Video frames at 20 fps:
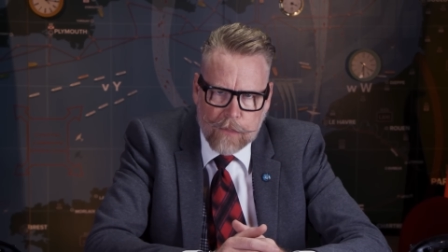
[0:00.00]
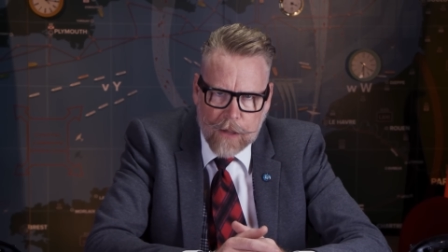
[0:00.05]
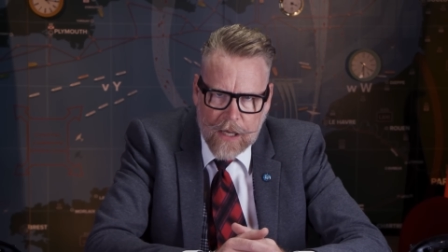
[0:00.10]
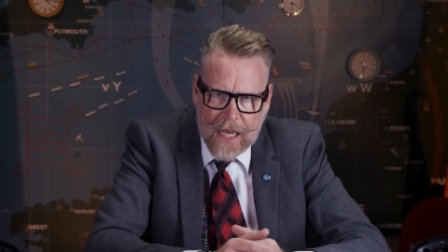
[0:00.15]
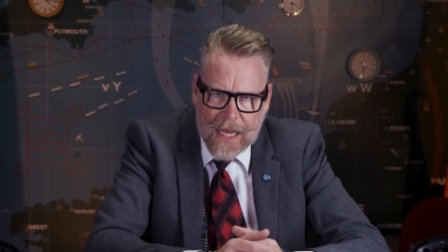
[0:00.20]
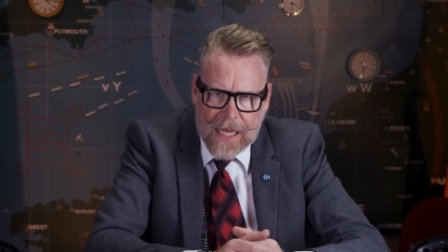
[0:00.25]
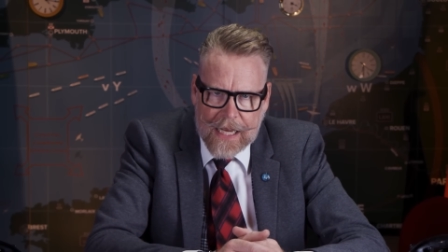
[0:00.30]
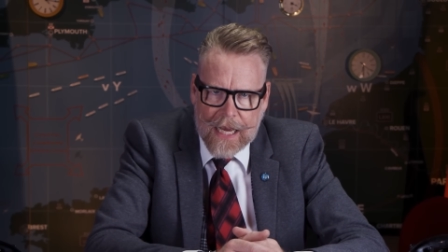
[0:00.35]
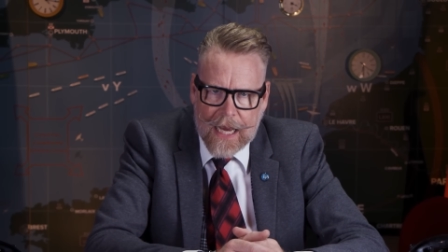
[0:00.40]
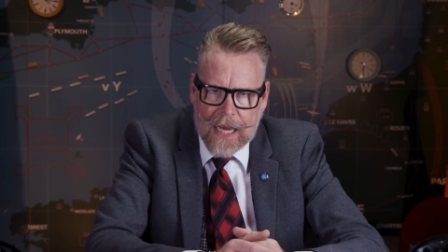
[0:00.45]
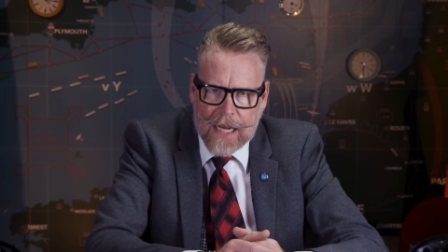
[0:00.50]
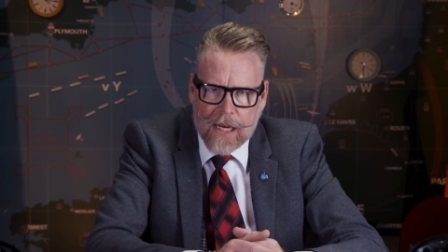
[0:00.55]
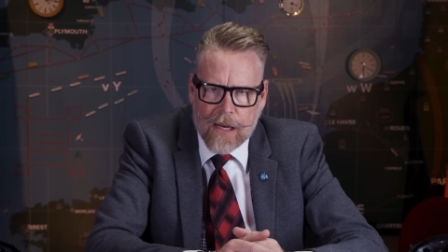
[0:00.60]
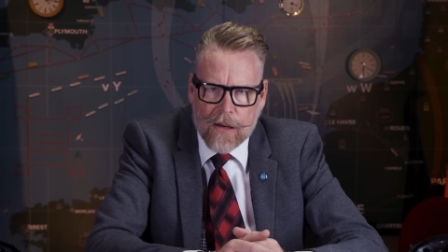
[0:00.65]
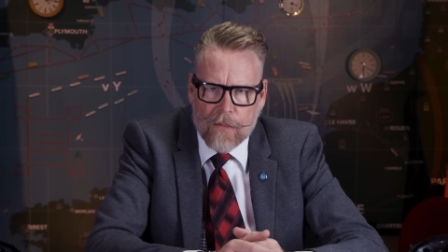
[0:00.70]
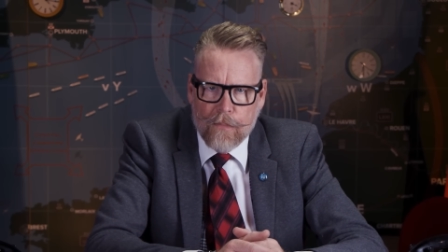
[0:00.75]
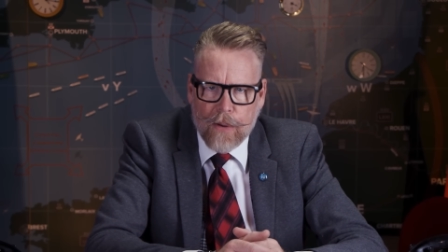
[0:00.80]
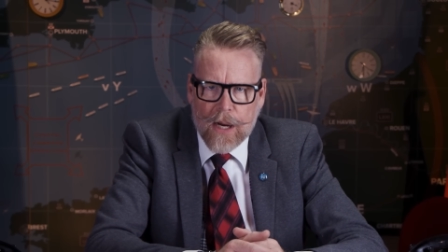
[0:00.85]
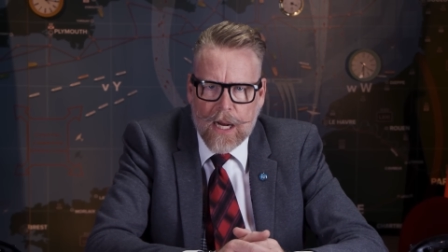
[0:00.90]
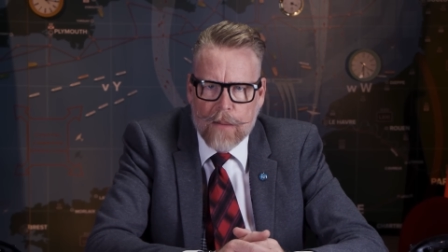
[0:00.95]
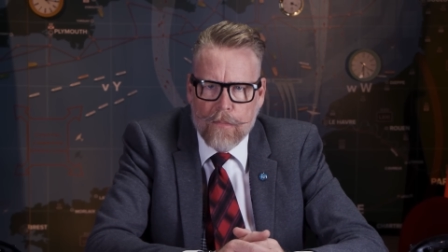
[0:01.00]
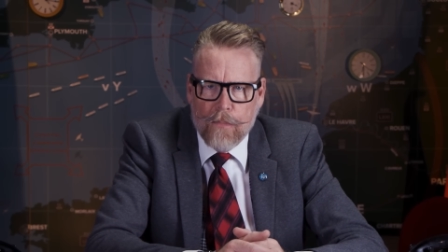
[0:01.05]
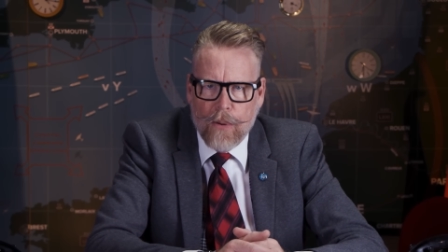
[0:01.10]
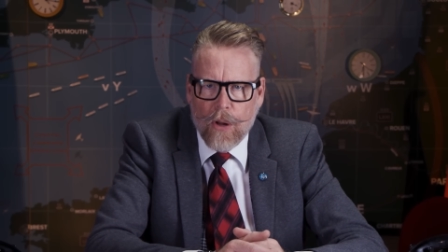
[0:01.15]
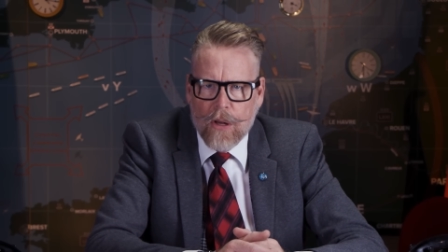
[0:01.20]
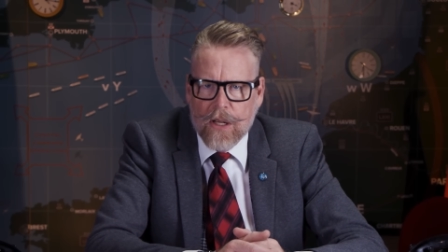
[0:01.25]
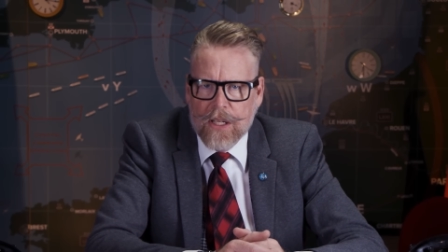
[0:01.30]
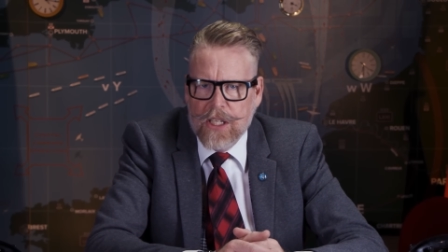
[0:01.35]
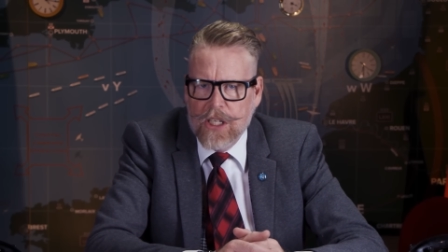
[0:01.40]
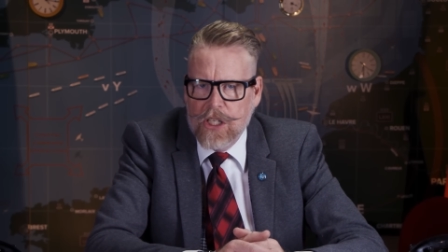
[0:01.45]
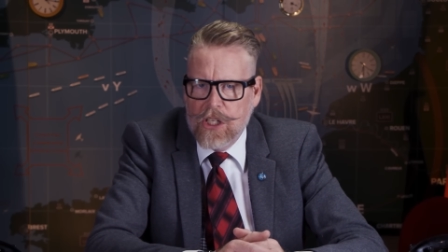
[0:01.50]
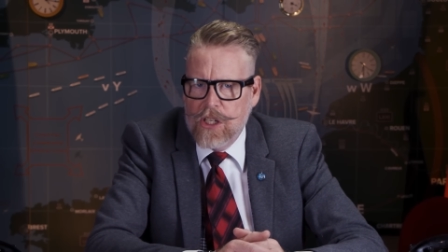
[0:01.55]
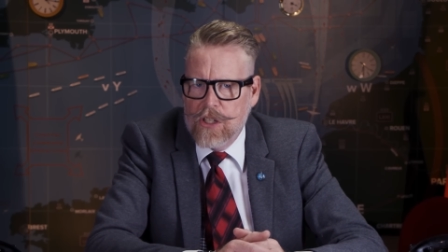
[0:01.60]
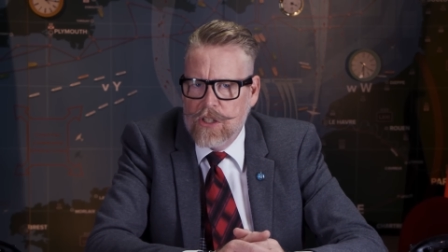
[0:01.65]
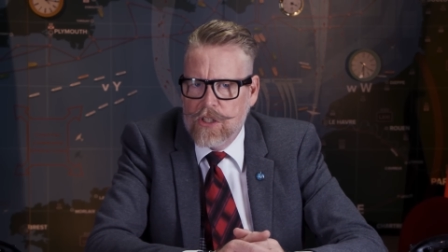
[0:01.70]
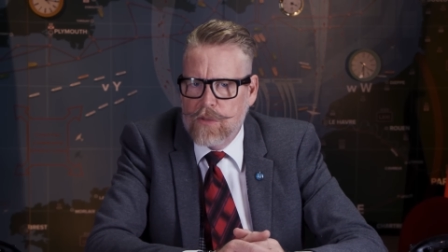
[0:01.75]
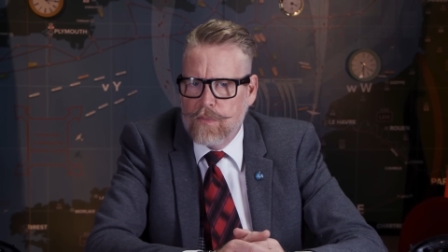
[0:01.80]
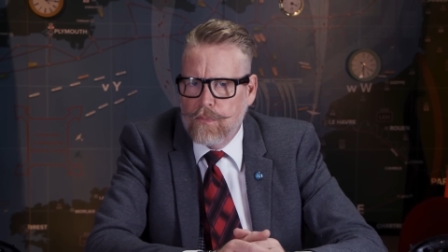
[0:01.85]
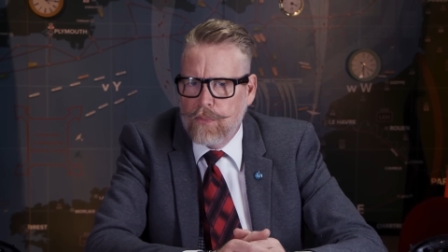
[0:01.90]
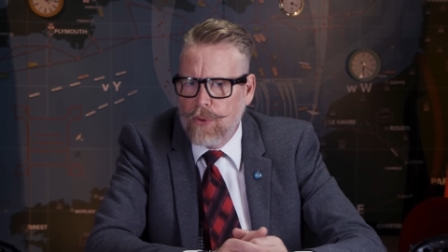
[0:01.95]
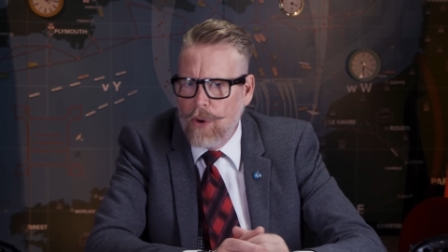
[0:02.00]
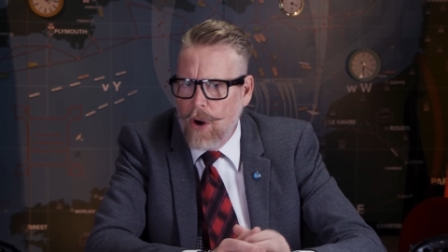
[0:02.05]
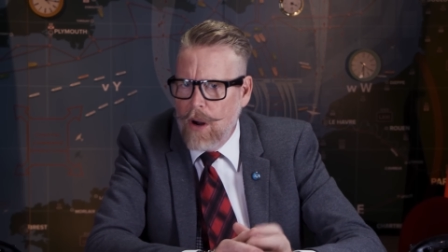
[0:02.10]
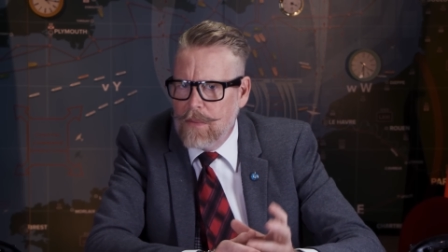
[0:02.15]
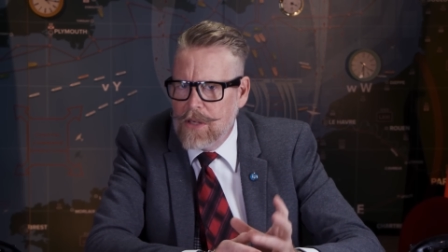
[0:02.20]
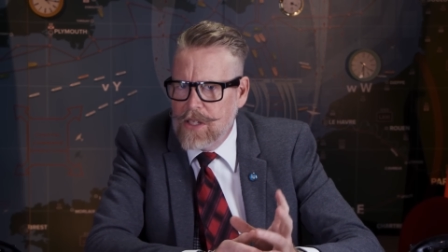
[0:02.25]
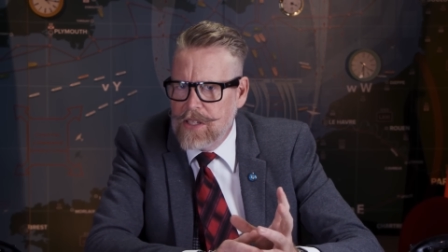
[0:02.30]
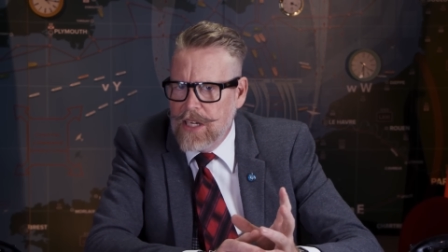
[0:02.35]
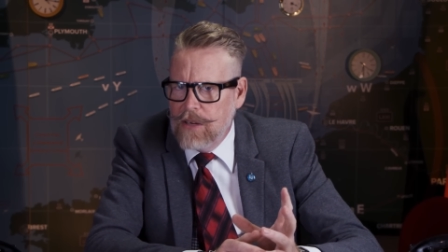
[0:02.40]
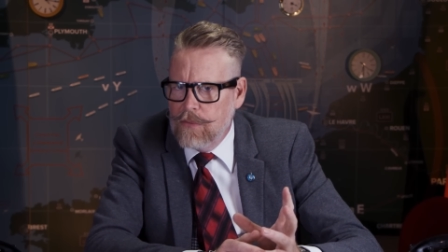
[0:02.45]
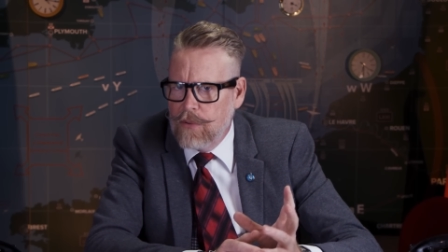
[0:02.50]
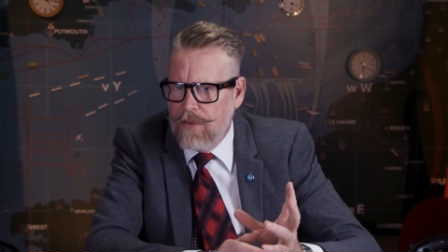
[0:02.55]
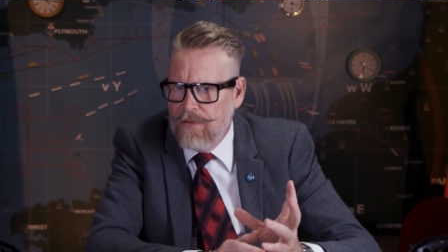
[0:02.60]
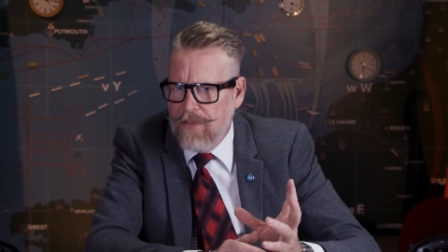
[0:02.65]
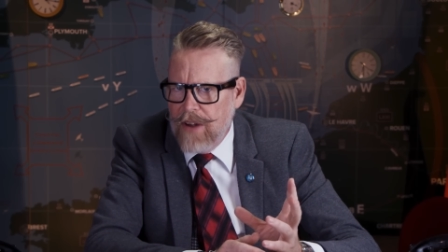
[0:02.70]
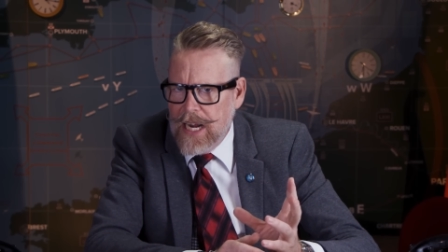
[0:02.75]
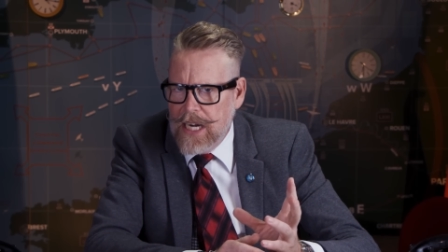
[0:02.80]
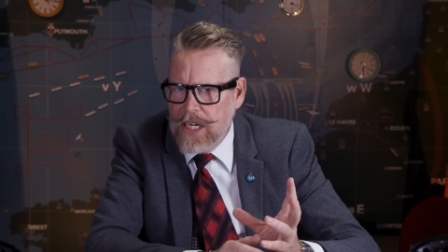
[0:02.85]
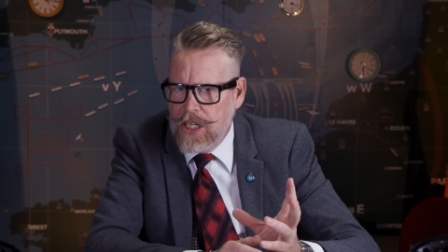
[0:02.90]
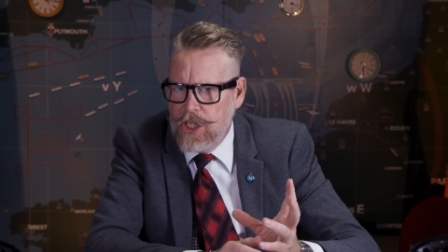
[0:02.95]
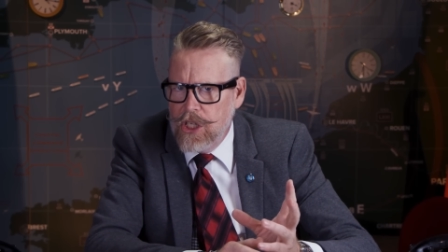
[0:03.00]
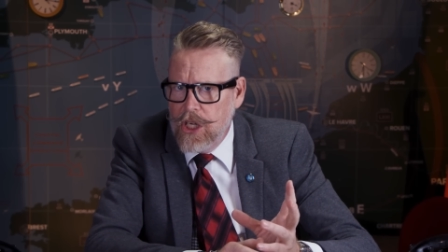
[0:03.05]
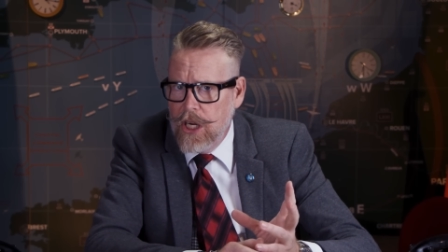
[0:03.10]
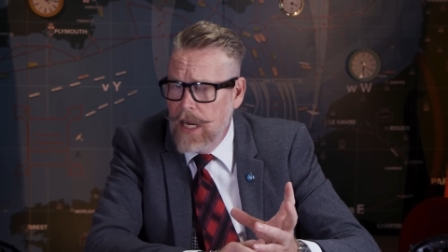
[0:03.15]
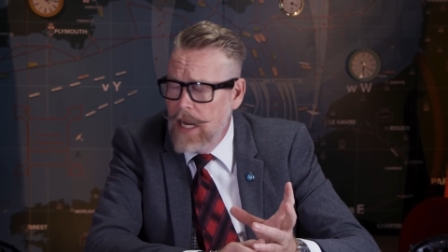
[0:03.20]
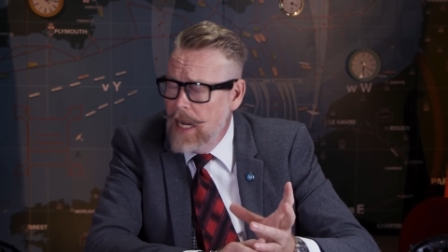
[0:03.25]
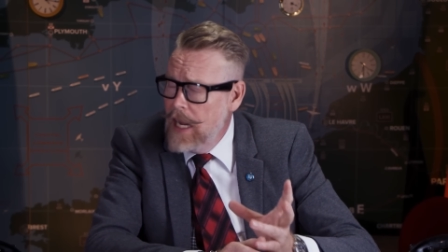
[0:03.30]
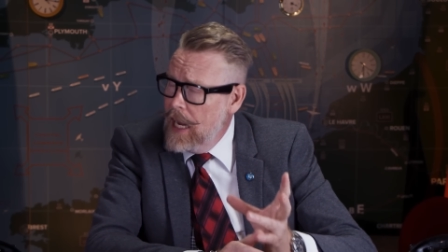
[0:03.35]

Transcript: placated by politicians promising revenge